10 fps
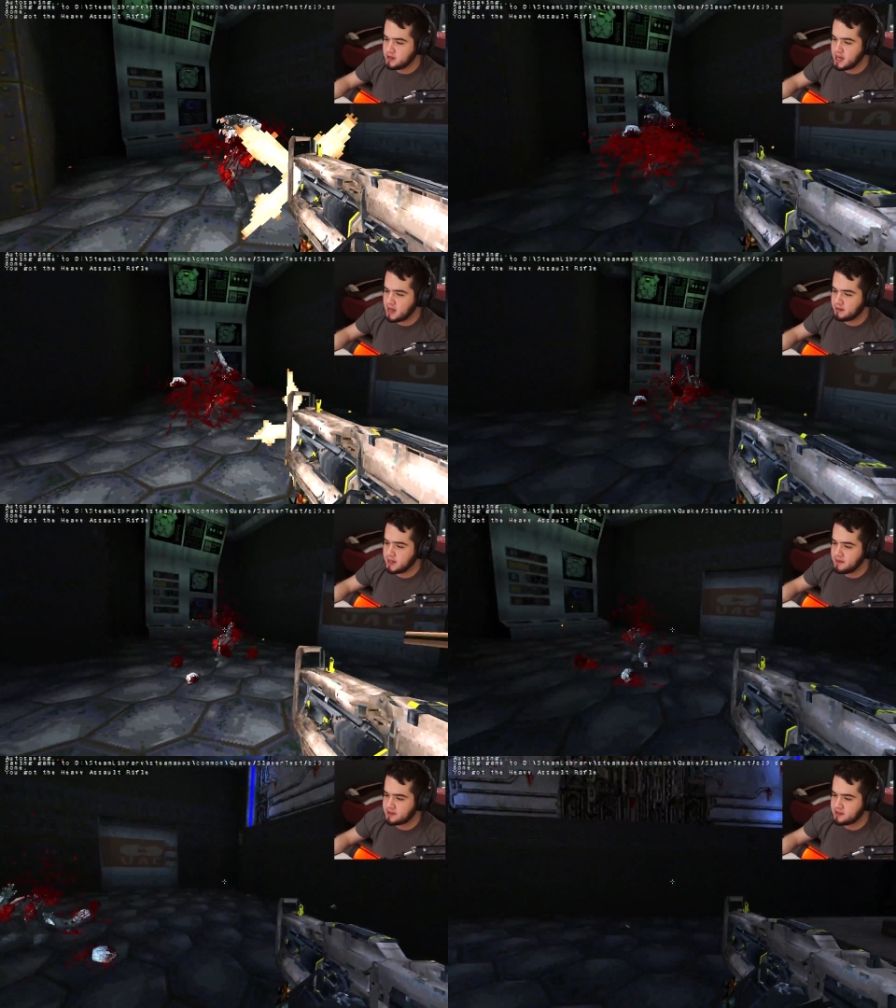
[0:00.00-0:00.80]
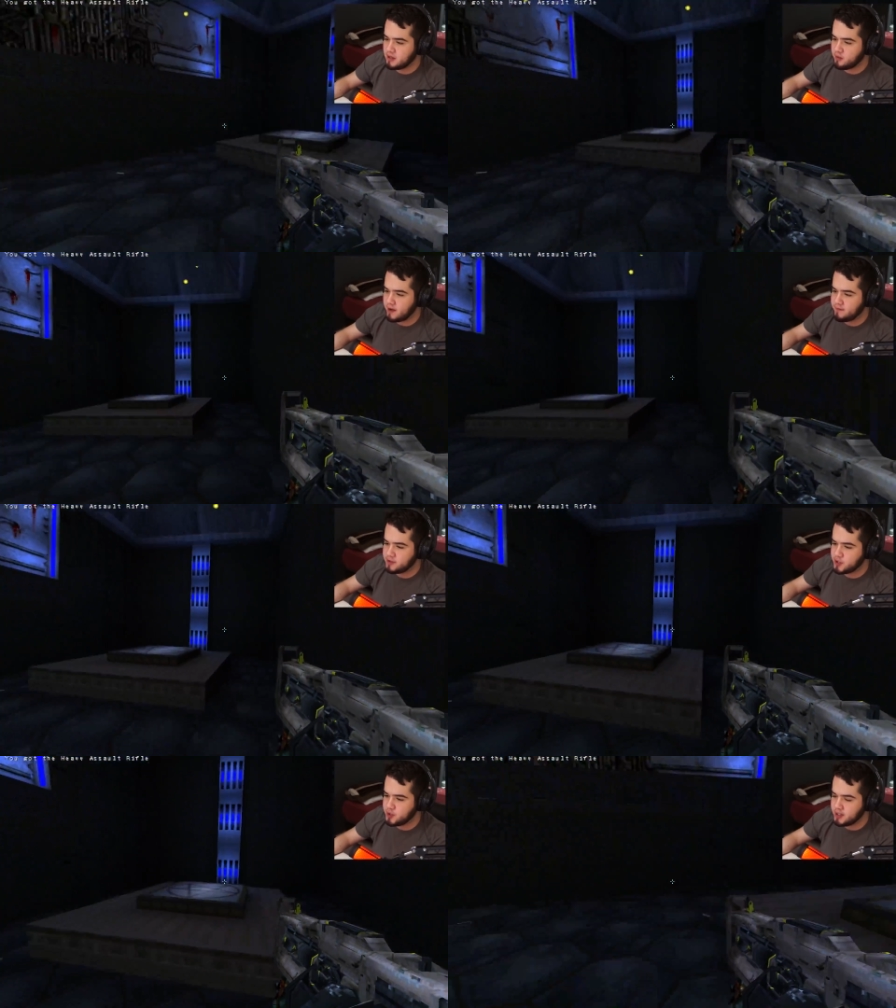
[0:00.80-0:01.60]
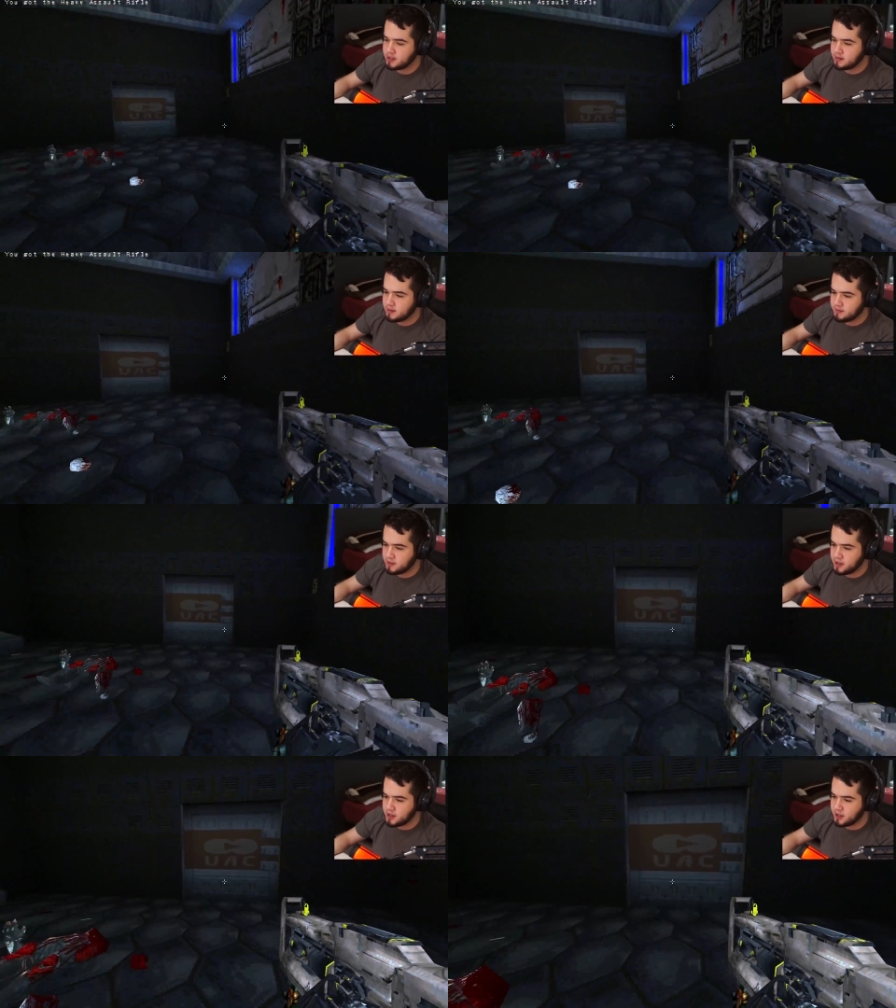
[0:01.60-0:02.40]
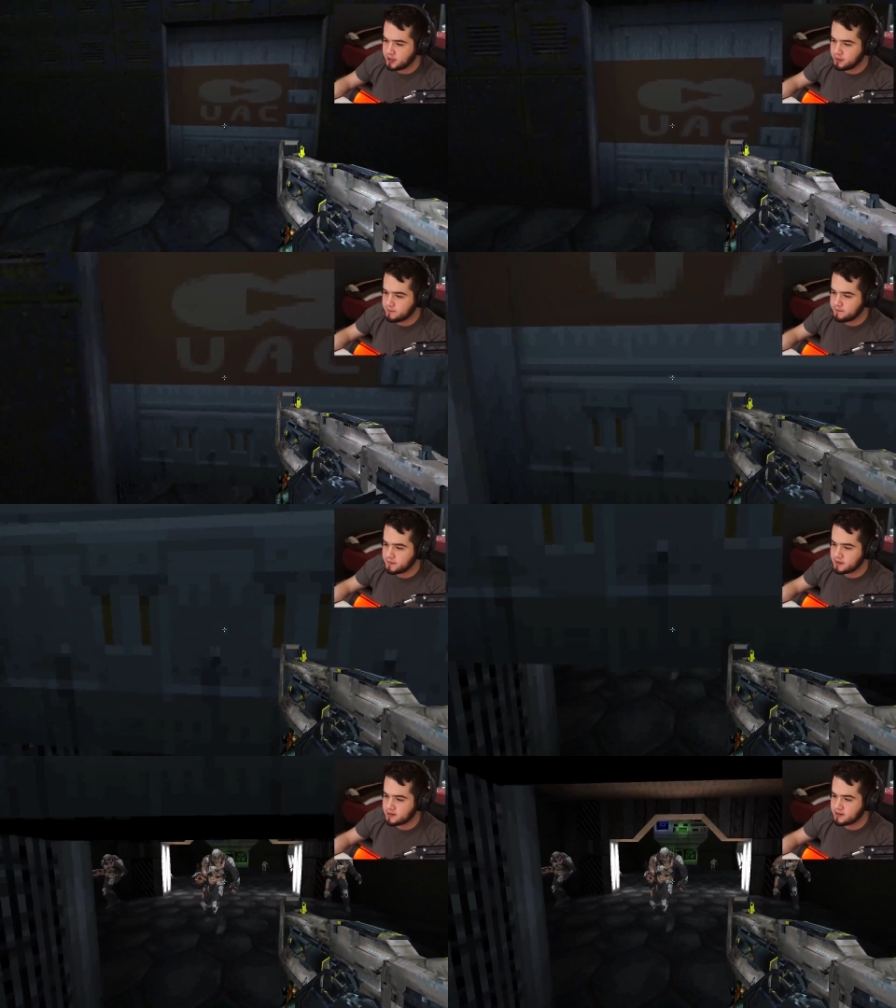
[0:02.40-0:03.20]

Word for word: yeah, give me the assault rifle, dude. There you go. This is